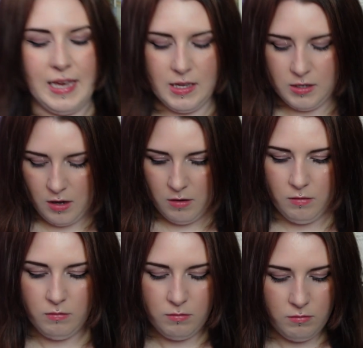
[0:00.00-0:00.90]

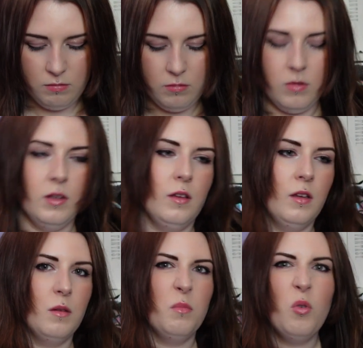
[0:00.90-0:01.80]
So
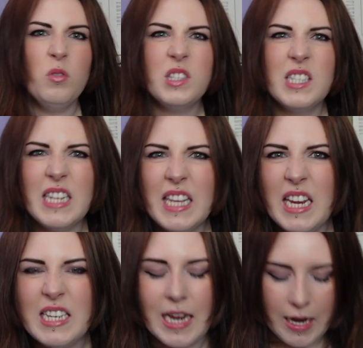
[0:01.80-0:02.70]
more sticky
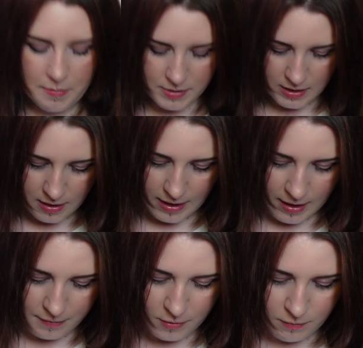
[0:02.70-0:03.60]
tabs that I
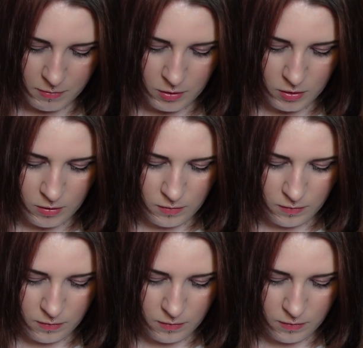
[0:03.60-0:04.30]
have to remove.